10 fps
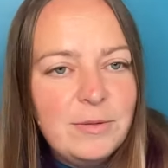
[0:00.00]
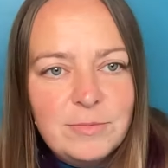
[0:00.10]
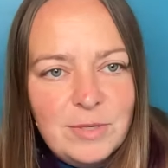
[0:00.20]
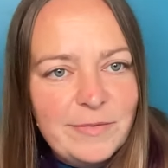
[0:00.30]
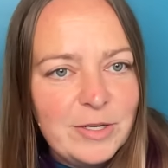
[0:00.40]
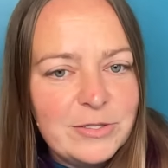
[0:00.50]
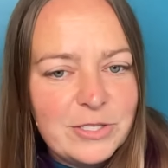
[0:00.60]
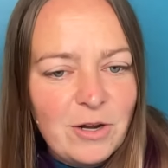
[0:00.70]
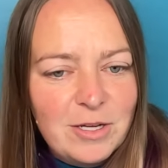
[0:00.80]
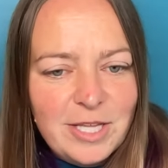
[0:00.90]
whatever else
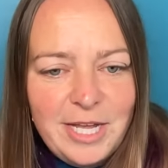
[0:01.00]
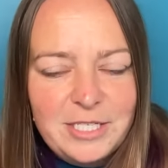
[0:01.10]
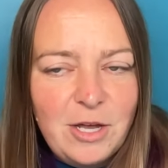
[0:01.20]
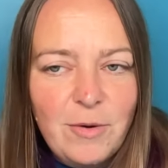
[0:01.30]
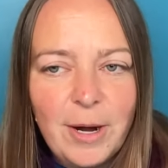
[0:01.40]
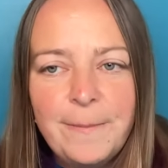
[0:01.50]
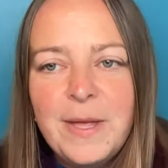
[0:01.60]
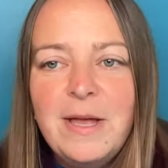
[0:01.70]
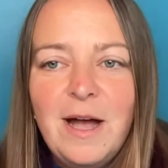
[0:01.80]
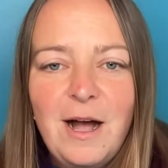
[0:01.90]
the dog likes, yogurt
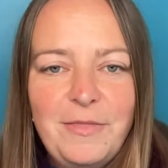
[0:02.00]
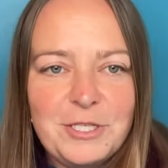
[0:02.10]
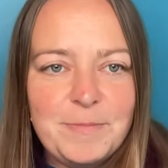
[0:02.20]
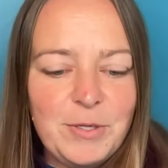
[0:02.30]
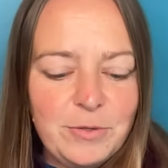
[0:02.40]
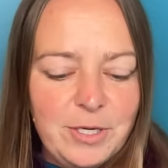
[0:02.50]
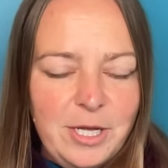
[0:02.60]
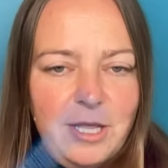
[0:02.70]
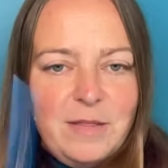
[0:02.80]
on the spoon.